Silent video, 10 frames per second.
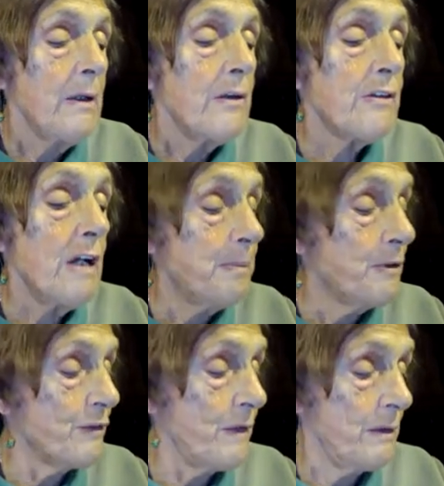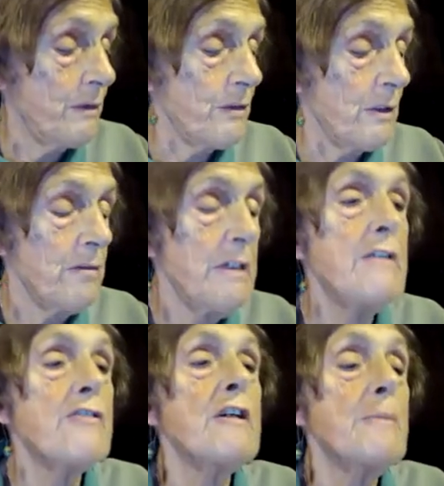Surplus votes are
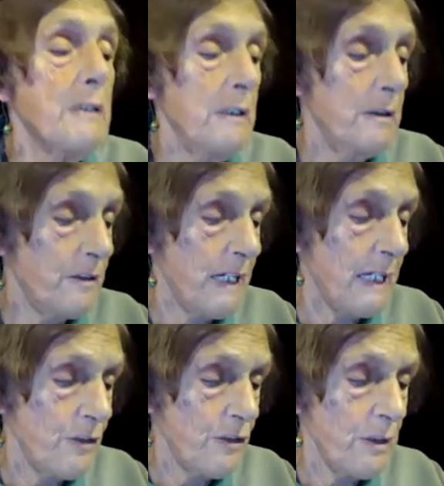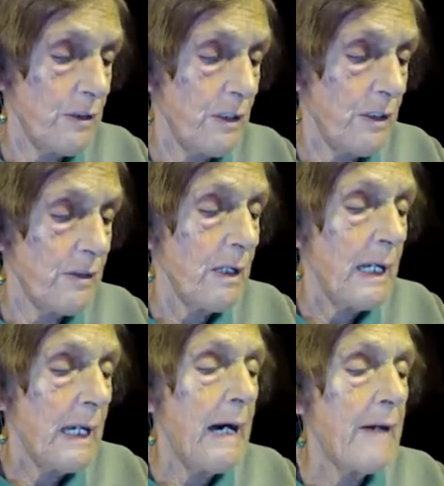redistributed to second choices,
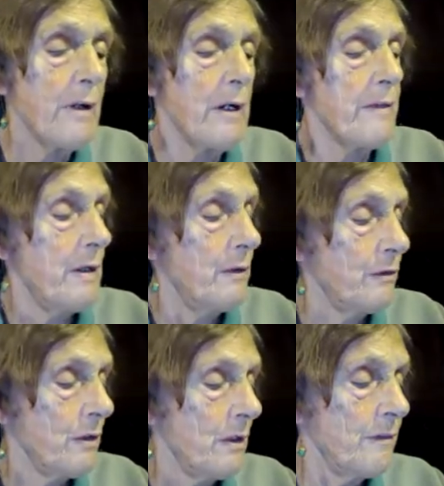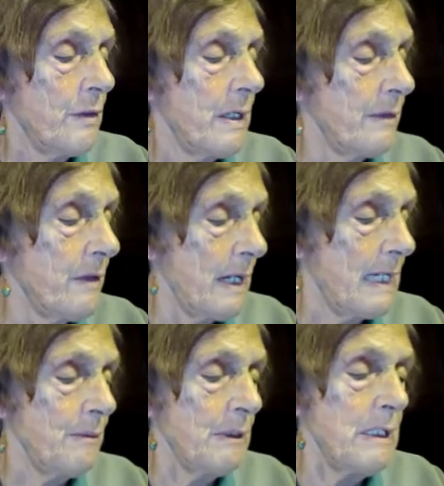as are those for that
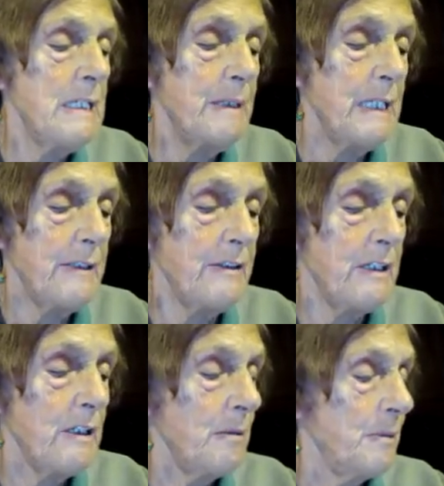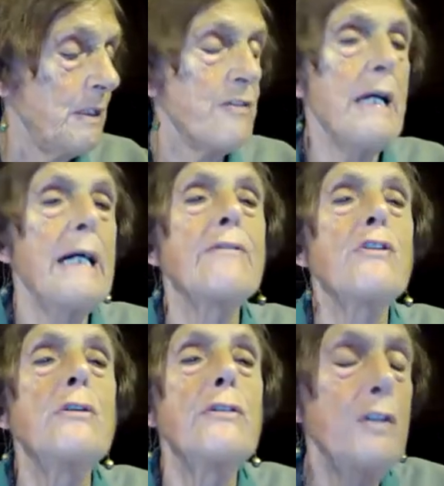anyone eliminated because they have
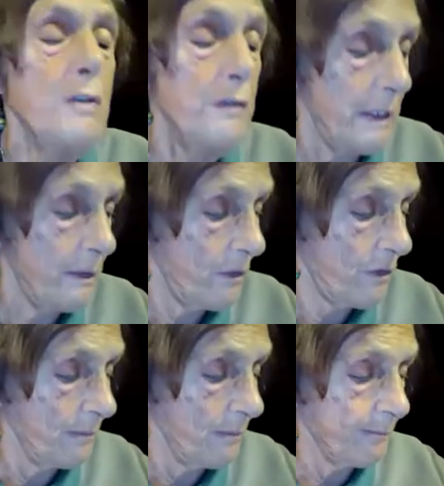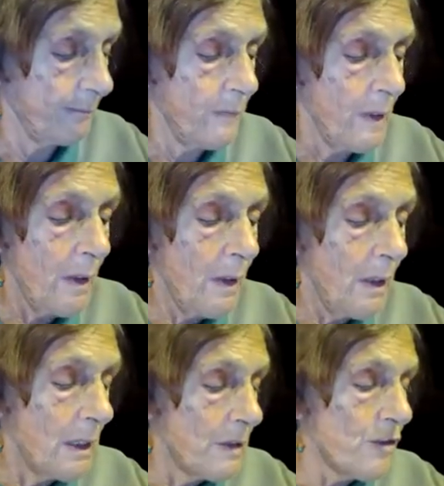too few votes.
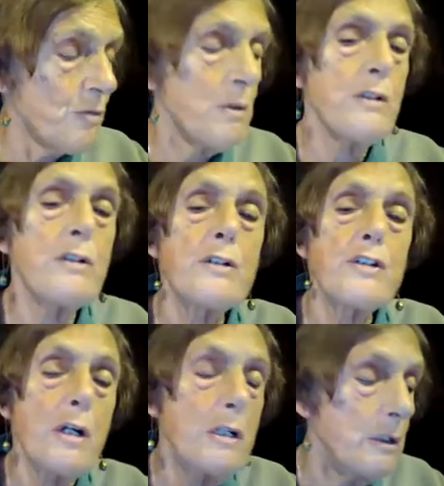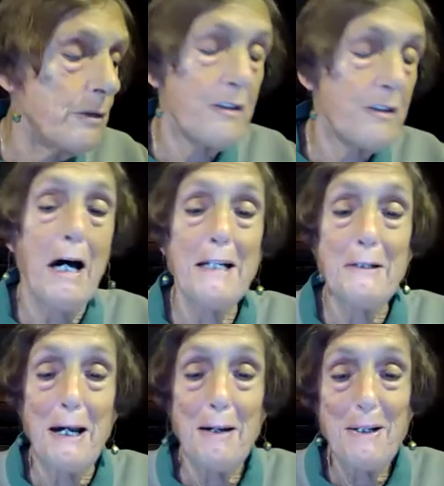And I just wanted to show you a slide.
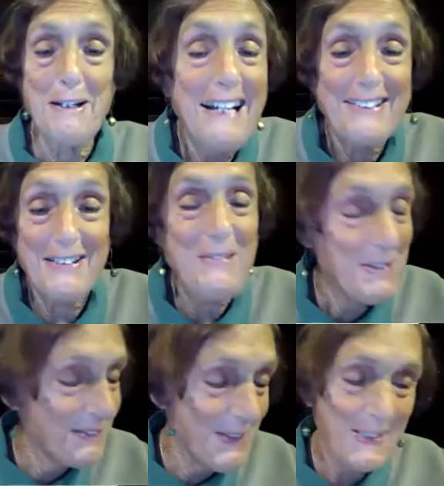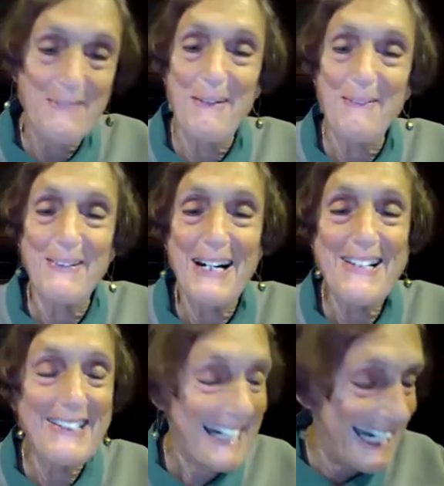Now we seem to have got them up
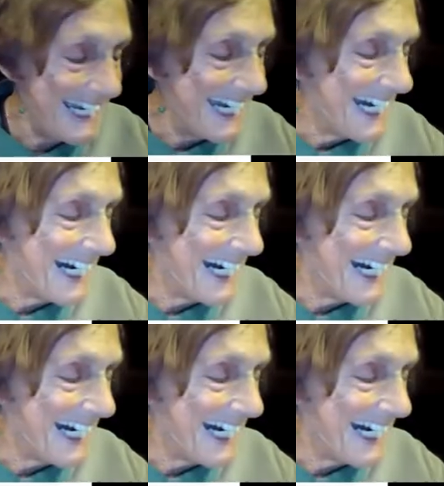okay.